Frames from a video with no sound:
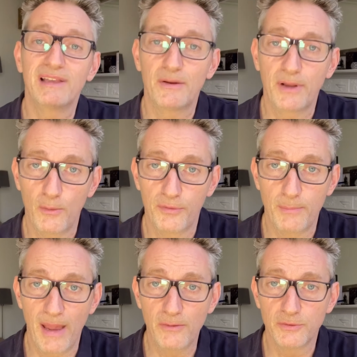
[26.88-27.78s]
down healthy
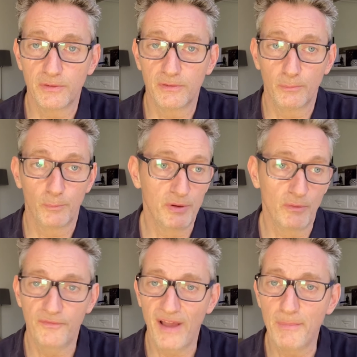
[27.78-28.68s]
boundaries with your
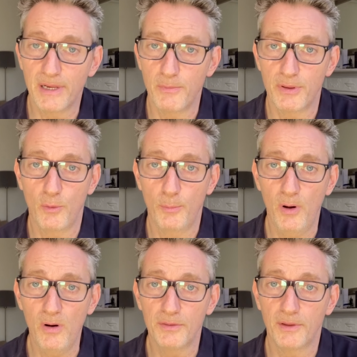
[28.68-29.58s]
family, with your
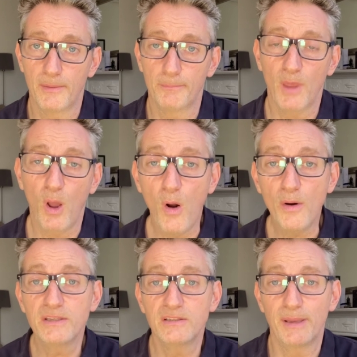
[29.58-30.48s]
partner? Are
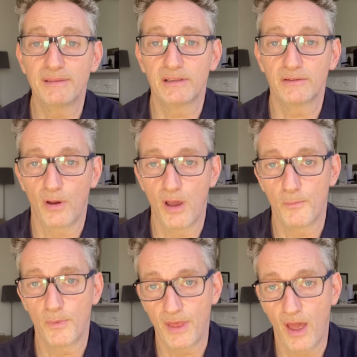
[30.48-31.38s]
you spending time
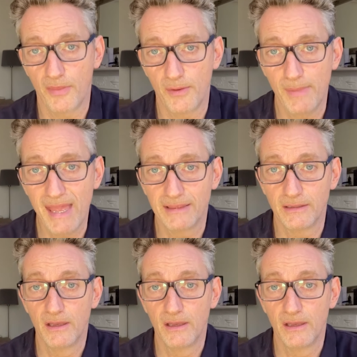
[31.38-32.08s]
with other men?